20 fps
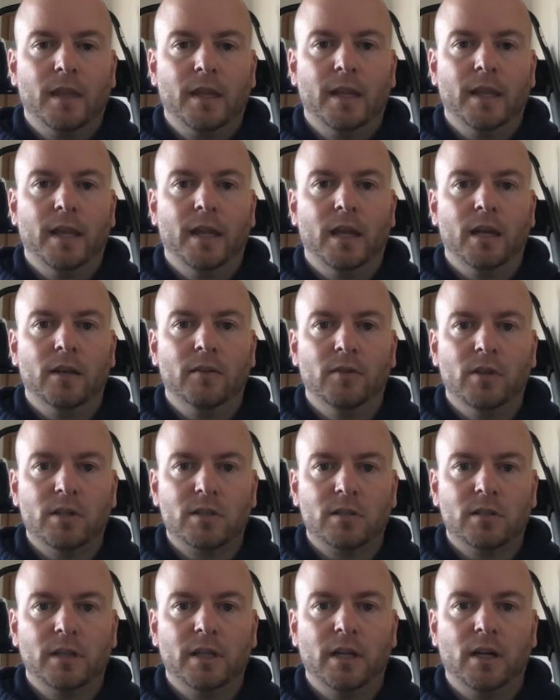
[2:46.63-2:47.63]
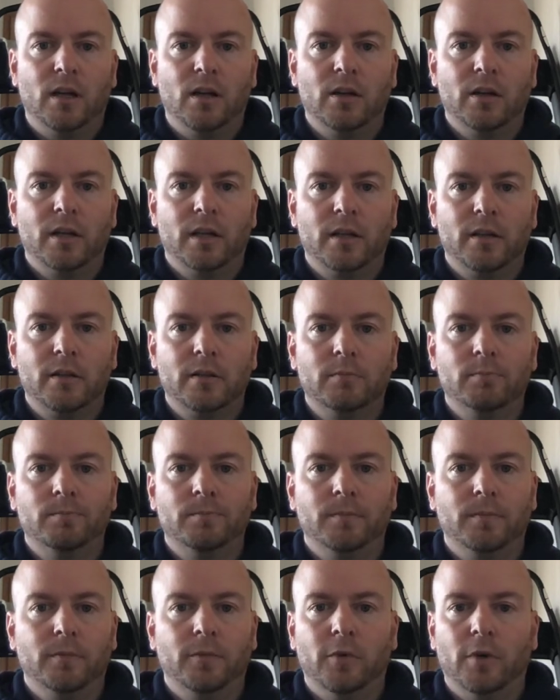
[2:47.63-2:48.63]
and eventually I'll
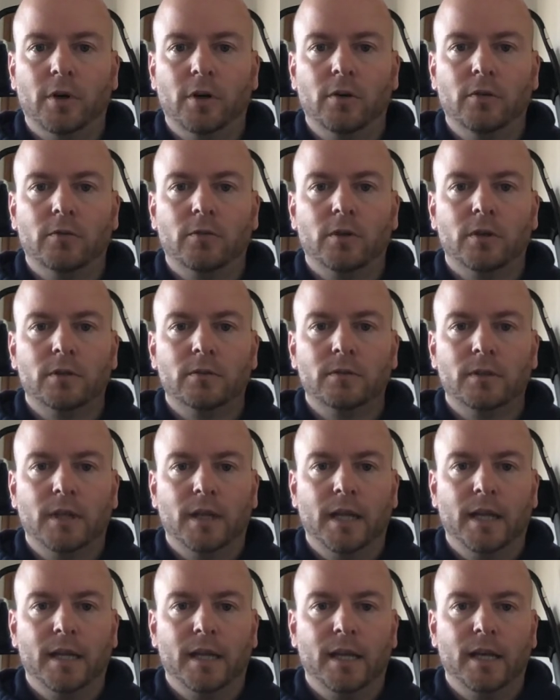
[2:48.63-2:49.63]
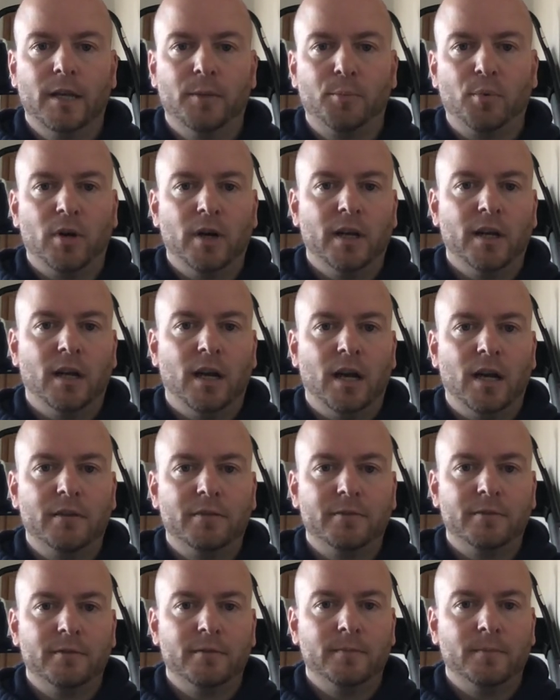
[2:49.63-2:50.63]
run over and get it printed
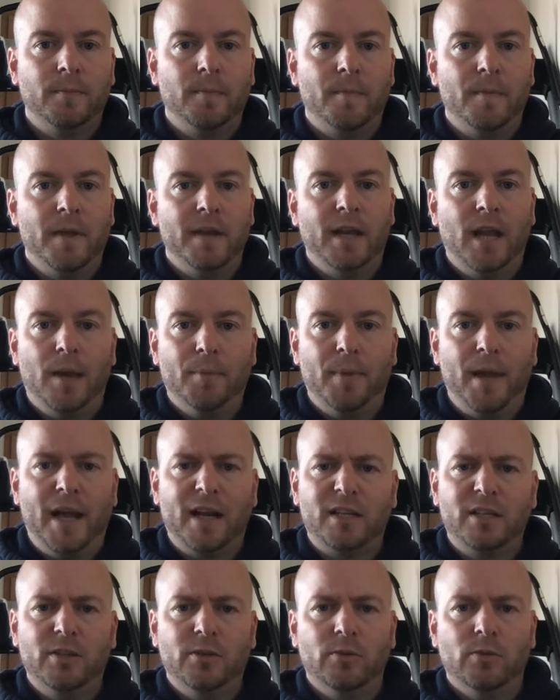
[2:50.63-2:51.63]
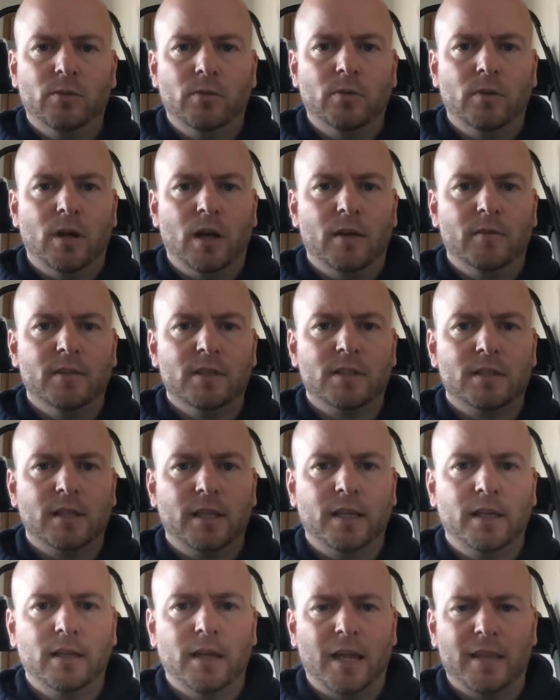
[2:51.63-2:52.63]
off and not back to,
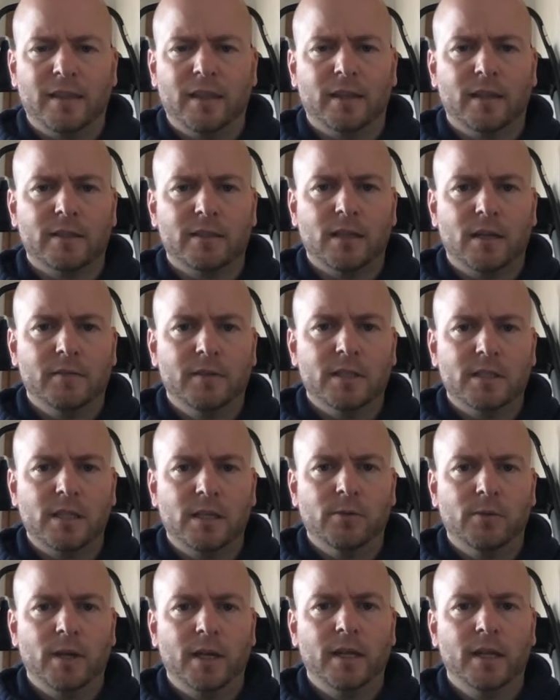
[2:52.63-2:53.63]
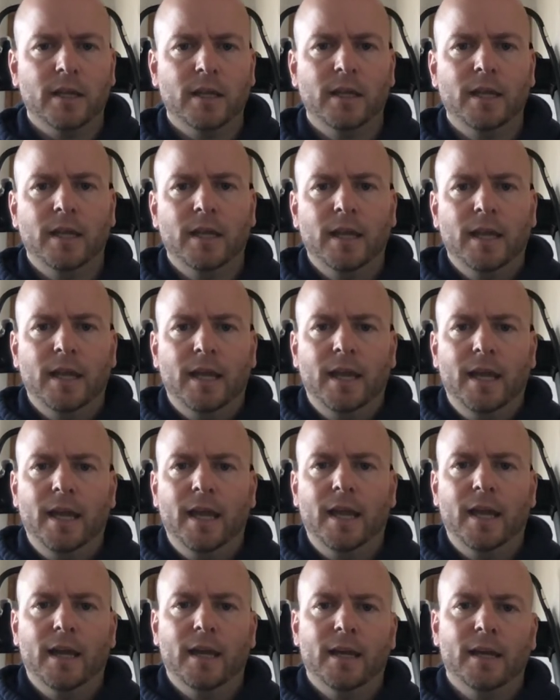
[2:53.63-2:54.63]
obviously. I think that's obvious anyway.
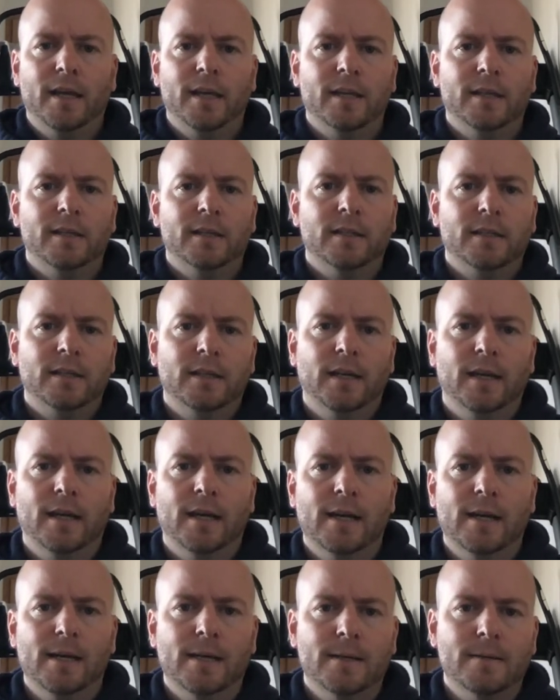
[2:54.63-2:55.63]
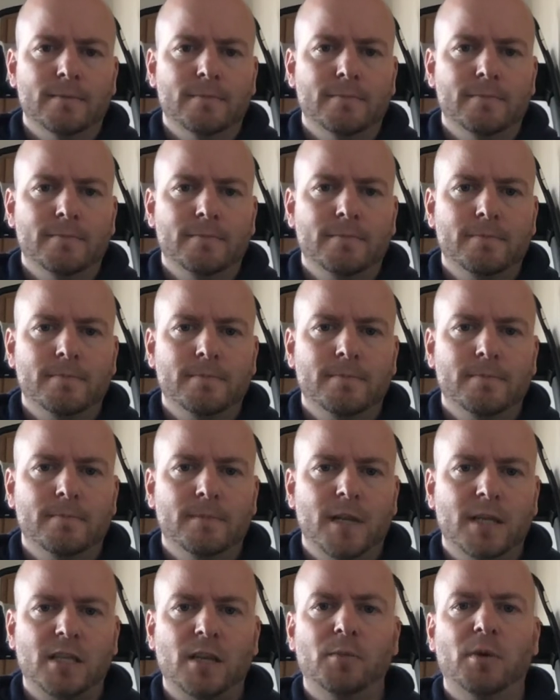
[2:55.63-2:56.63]
And
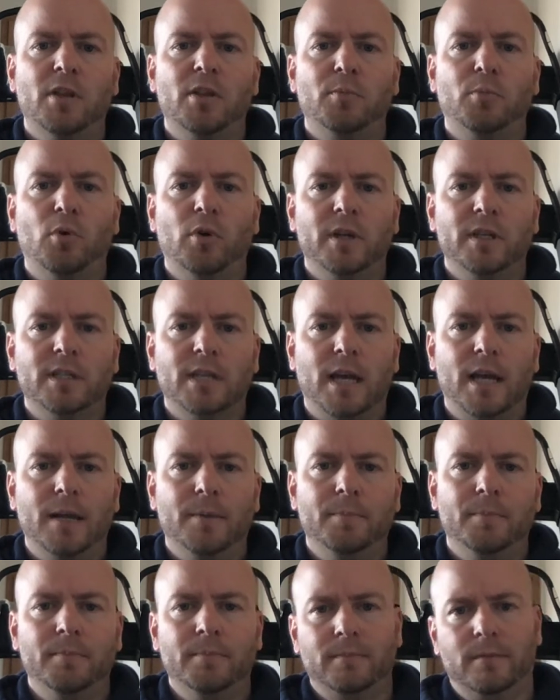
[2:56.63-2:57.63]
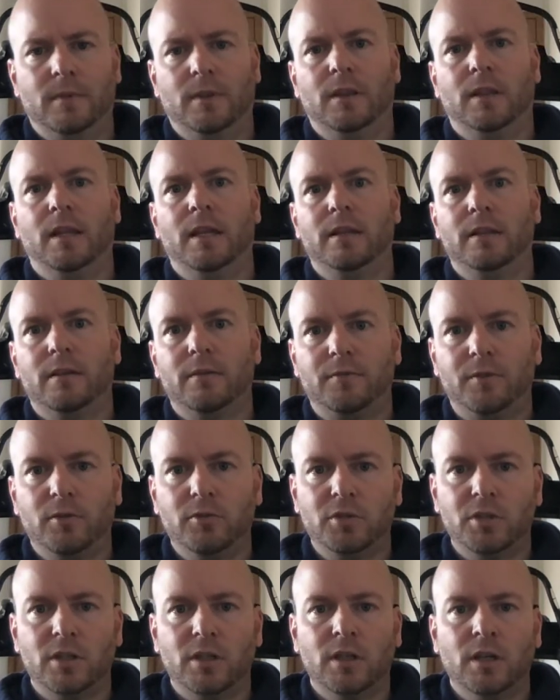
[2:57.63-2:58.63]
at some other point in time in the
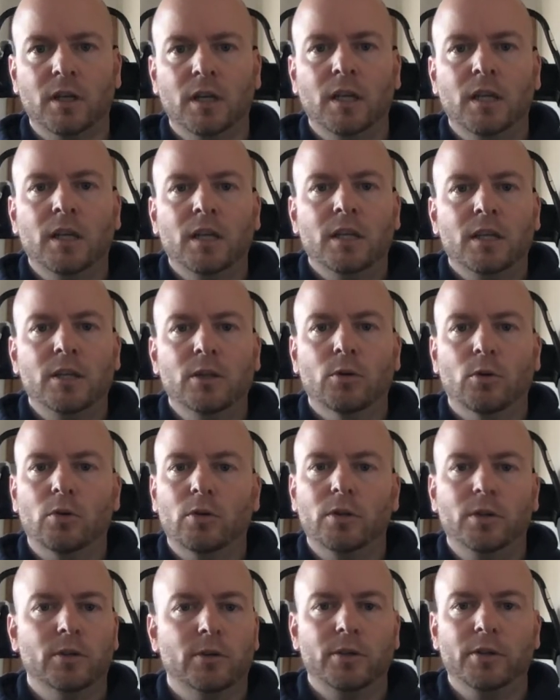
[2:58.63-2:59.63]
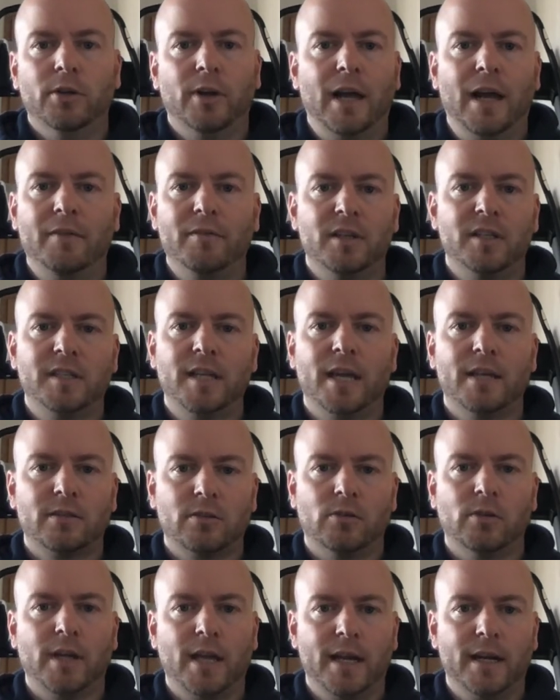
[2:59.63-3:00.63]
future, you'll have the test
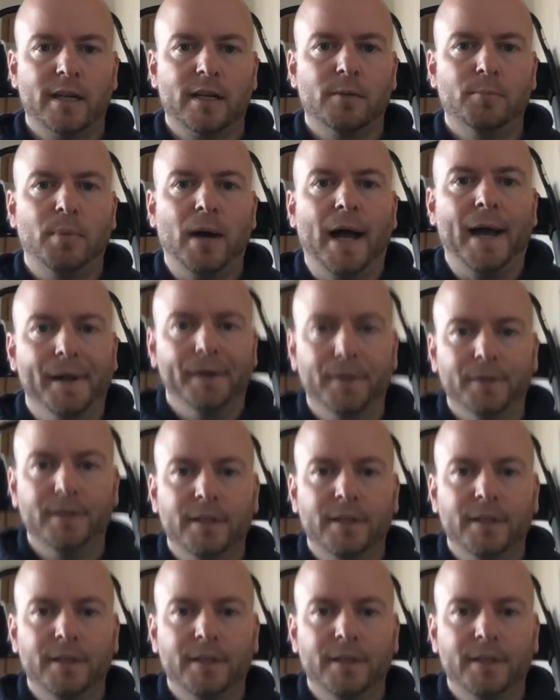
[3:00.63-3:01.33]
all kind of compiled,